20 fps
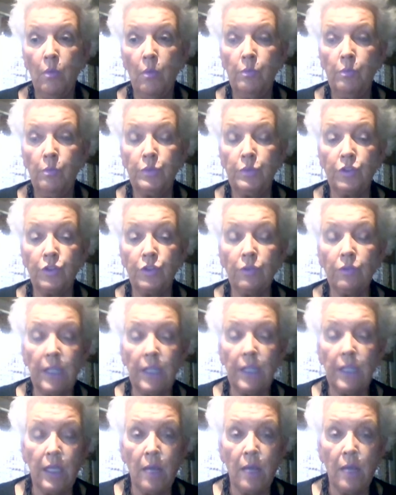
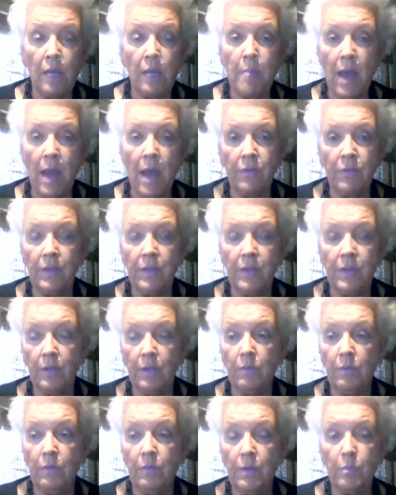Certainly about the